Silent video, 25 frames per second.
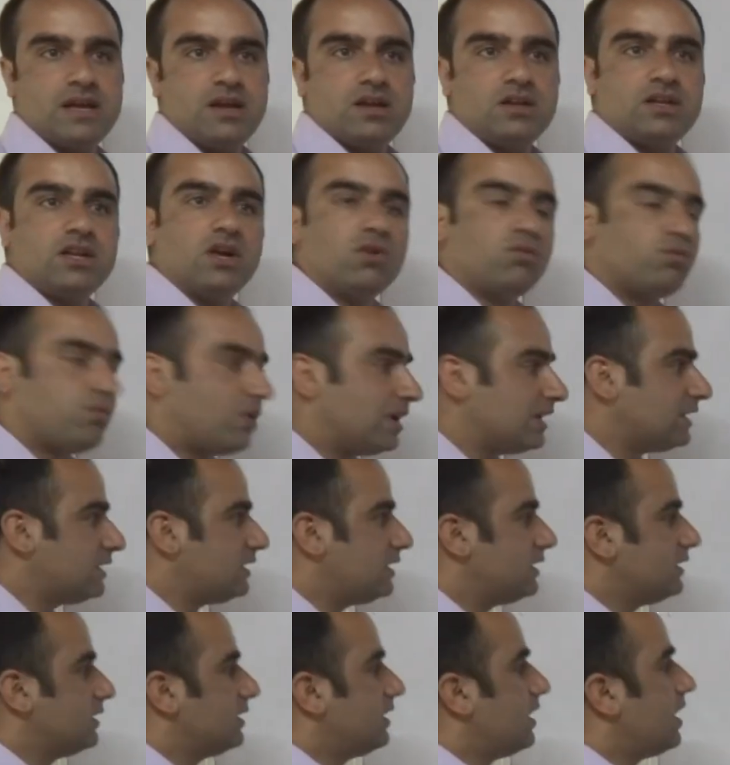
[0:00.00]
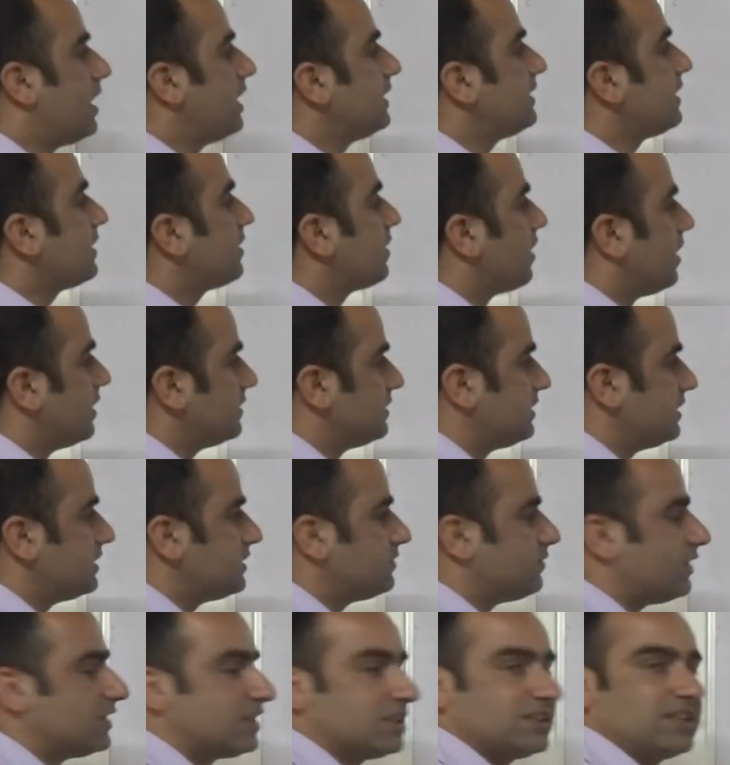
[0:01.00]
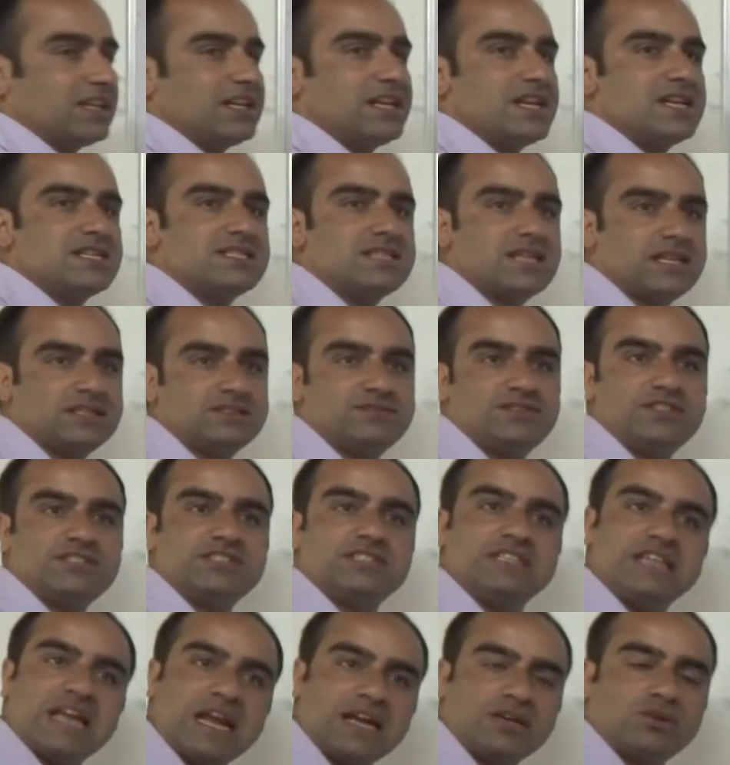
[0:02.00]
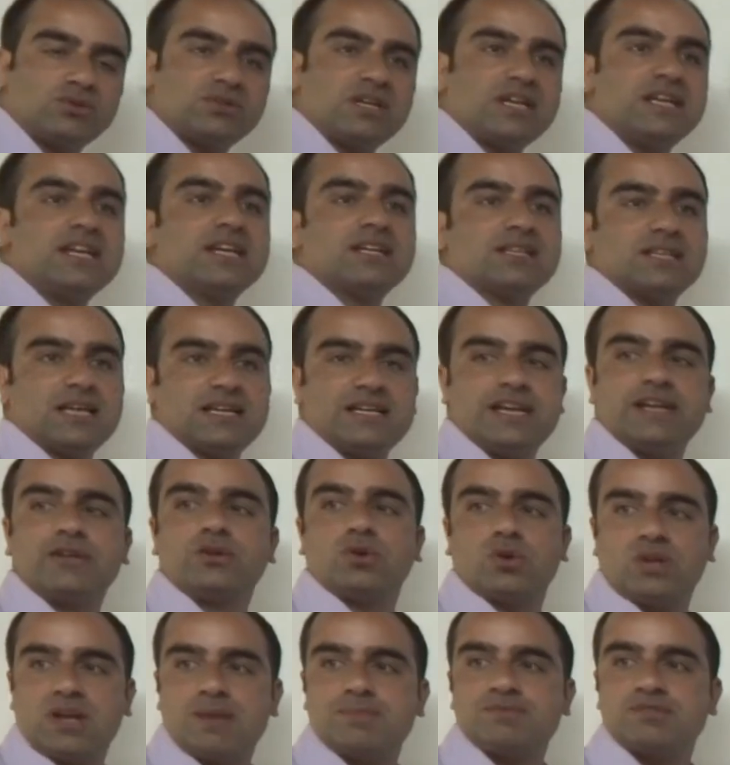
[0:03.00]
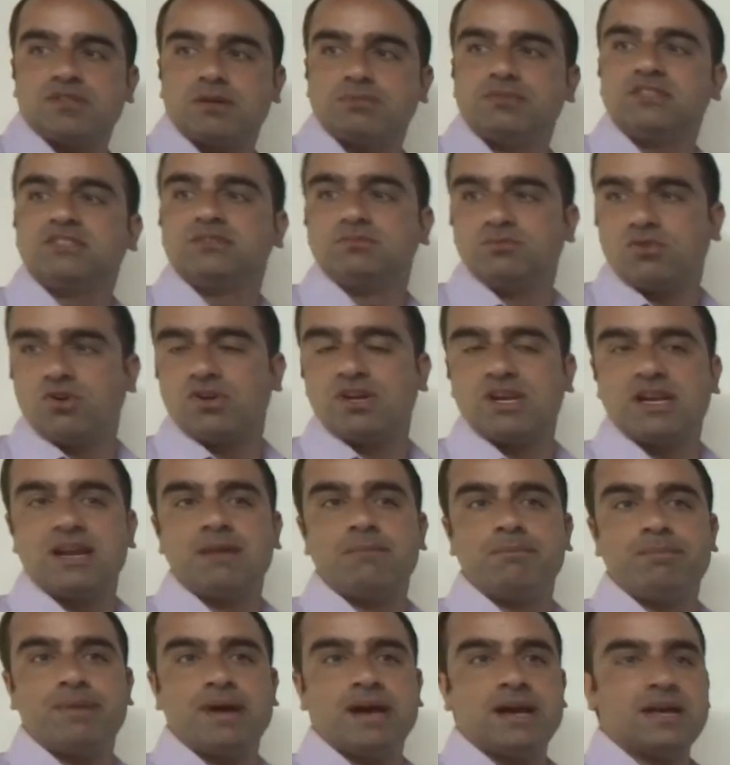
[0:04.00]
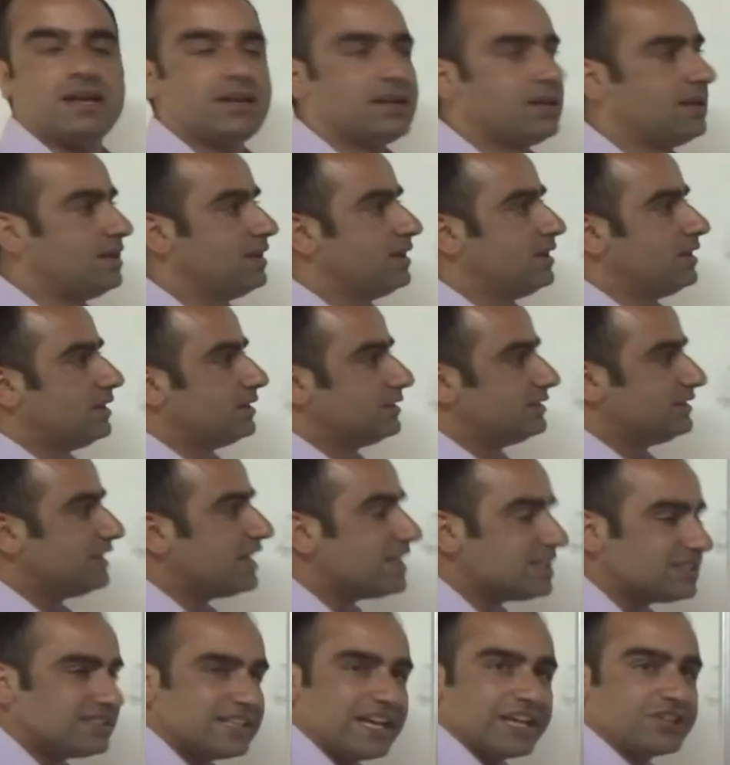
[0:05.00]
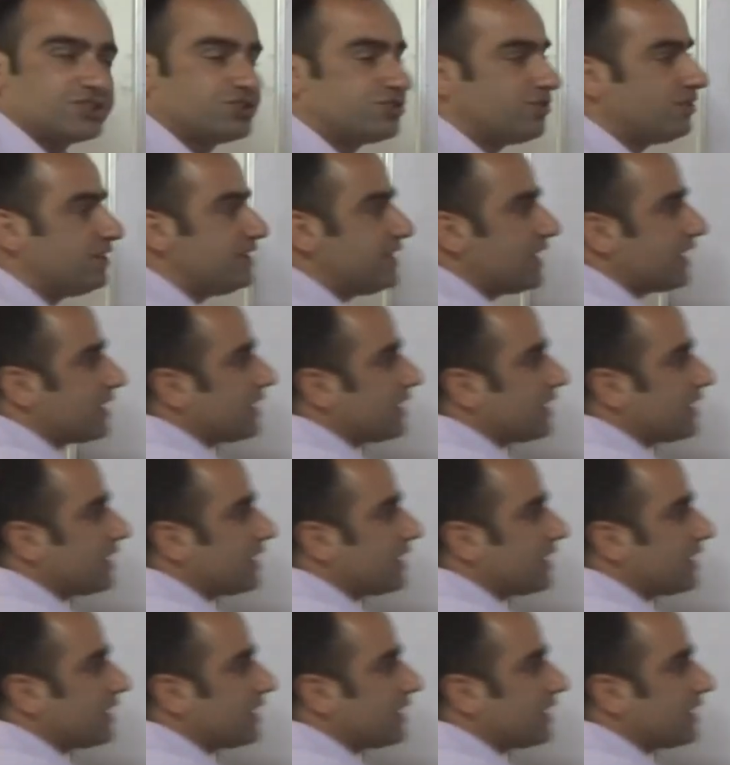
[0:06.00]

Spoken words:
Now, what are the causes? What are the reasons which led to the decline and collapse of this Mauryan Empire? There is actually a